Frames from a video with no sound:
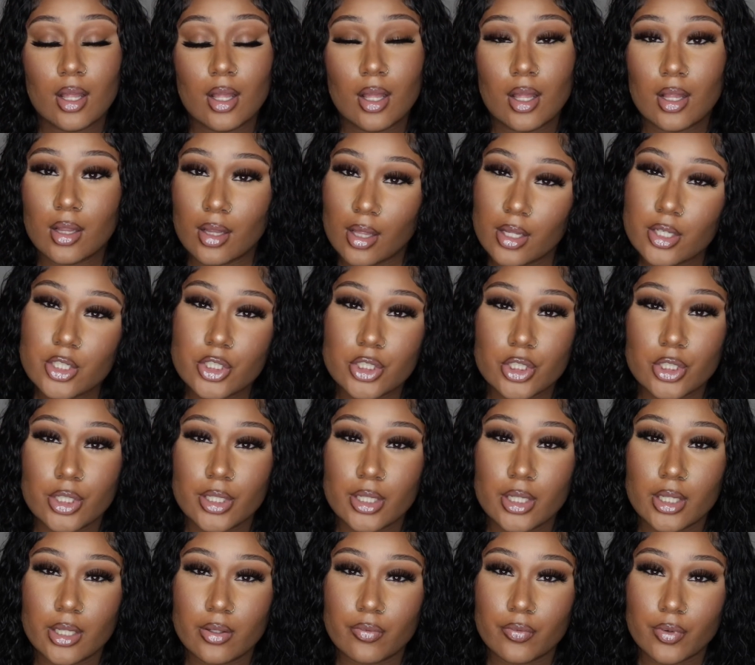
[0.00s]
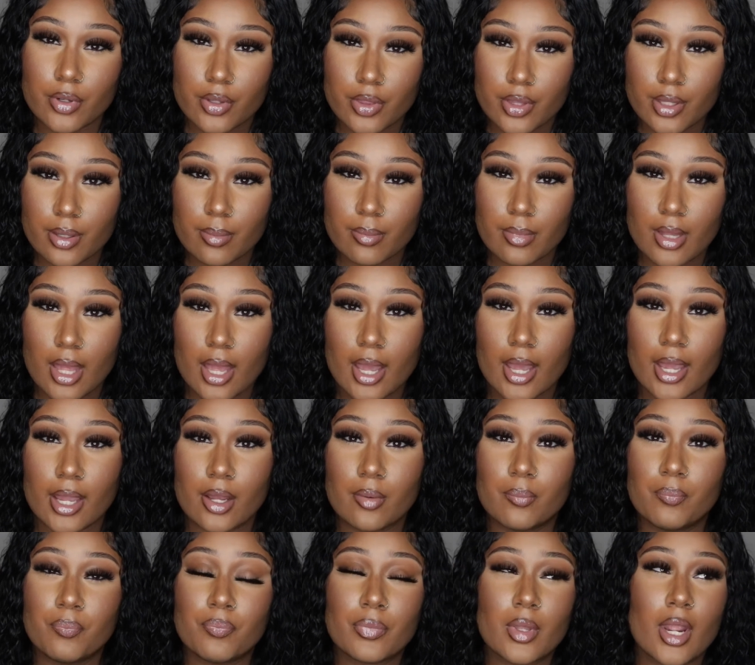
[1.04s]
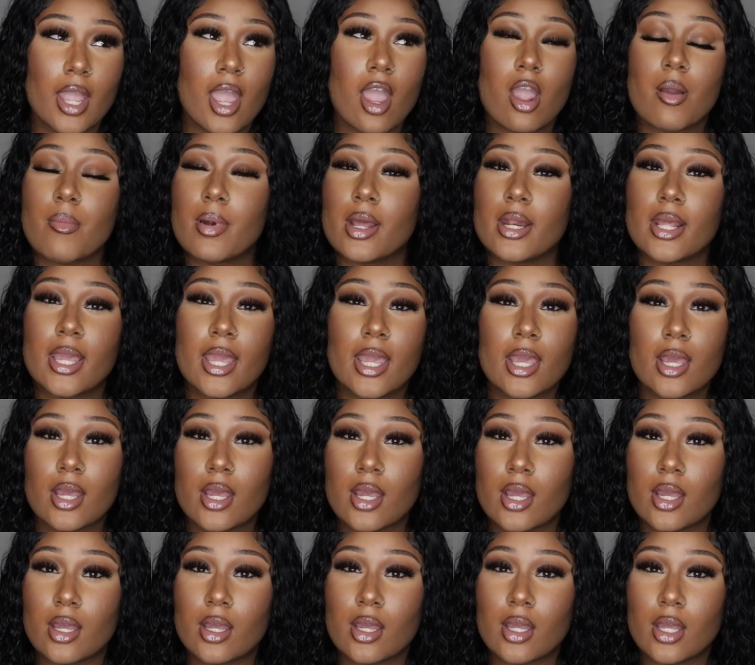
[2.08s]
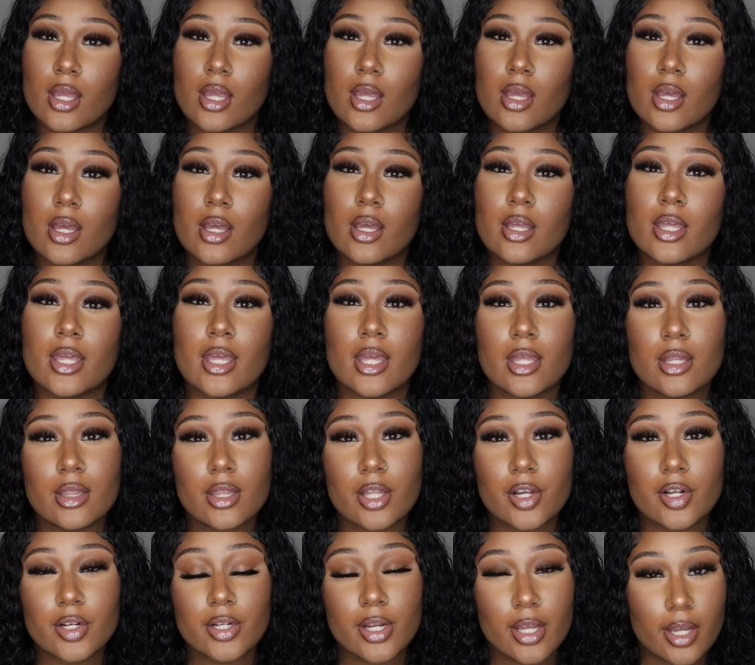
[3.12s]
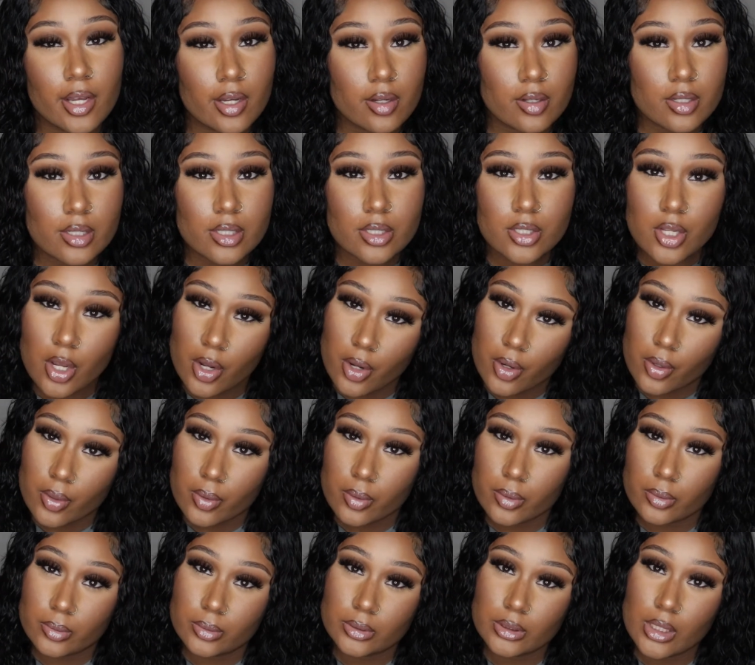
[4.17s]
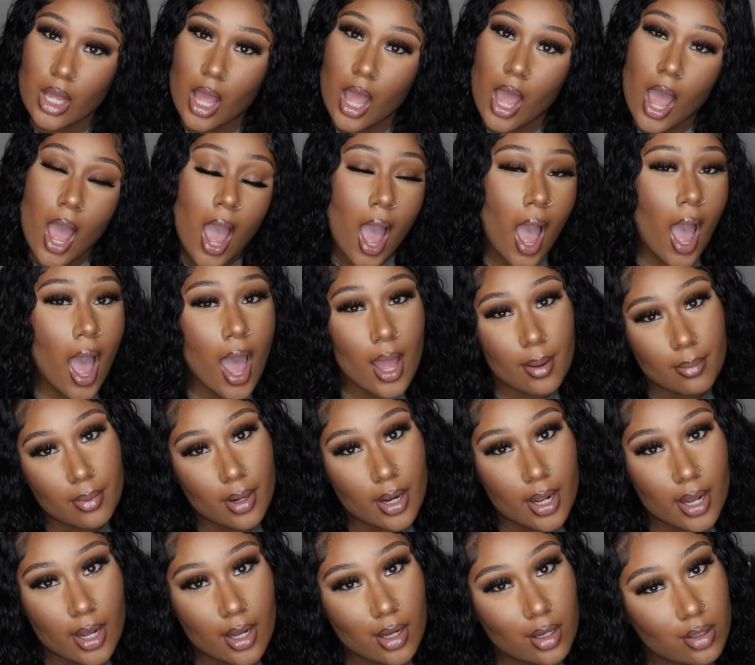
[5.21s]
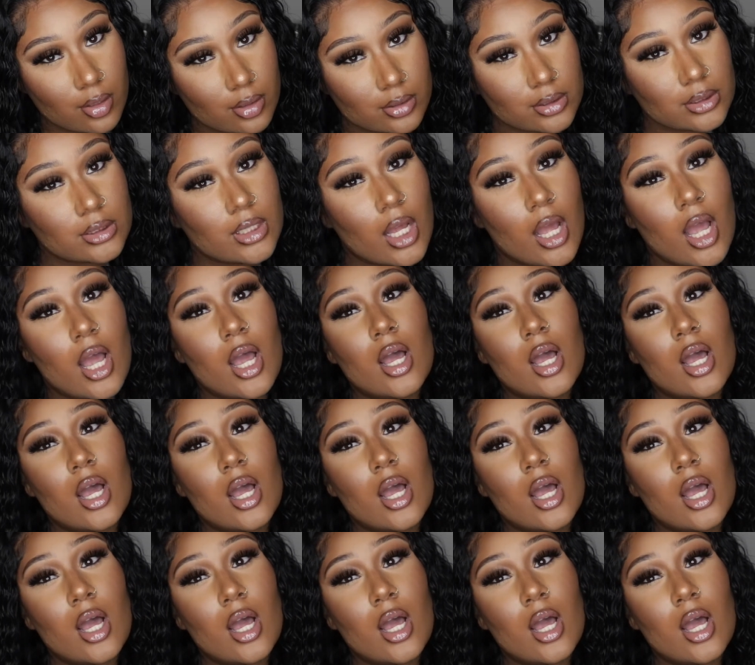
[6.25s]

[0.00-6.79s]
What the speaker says: a luxury for them. Like, everybody can't get their nails, toes, eyebrows,